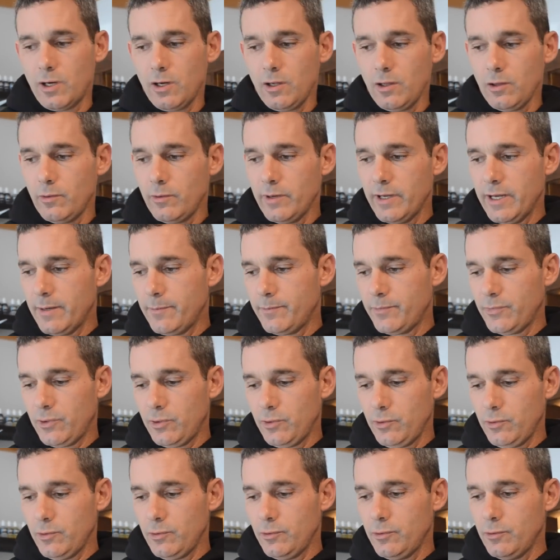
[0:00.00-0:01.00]
all the way up
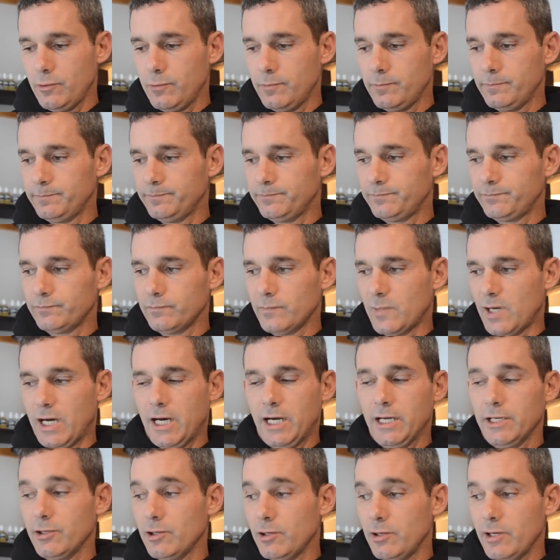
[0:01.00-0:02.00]
to
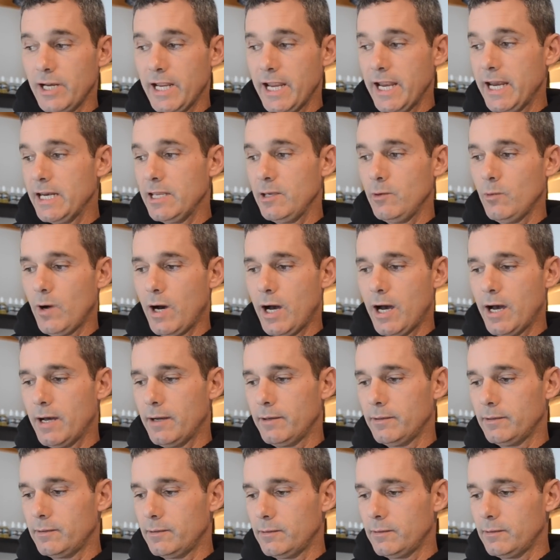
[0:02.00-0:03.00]
180 watt
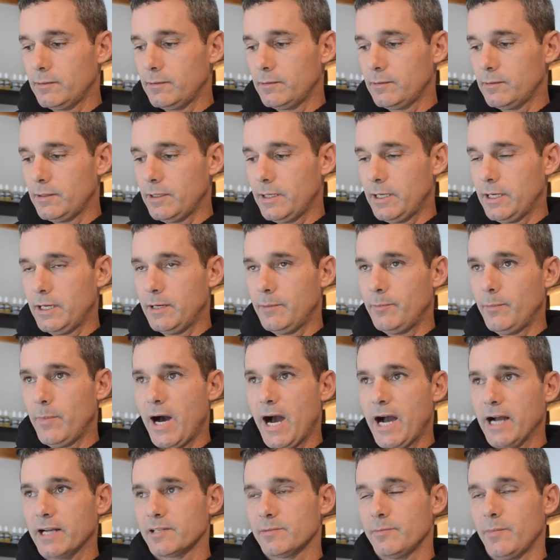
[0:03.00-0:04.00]

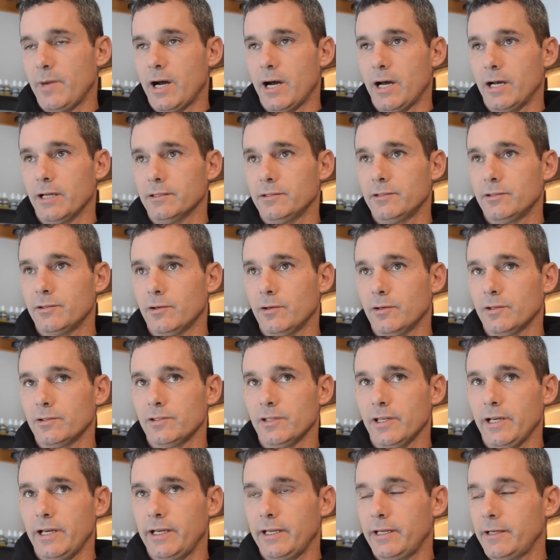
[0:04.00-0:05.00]
box mods. So it's
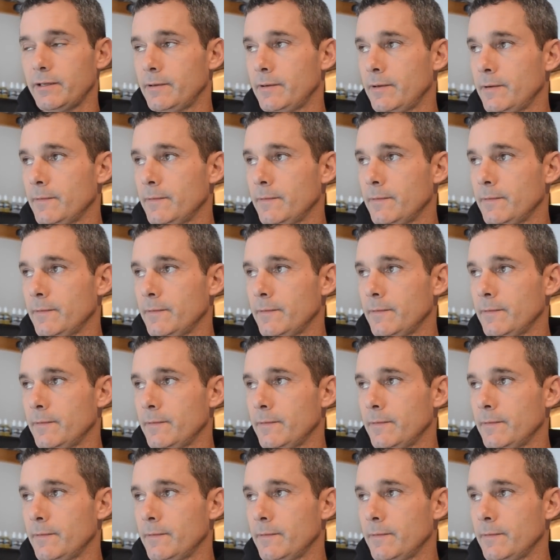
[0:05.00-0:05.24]
like,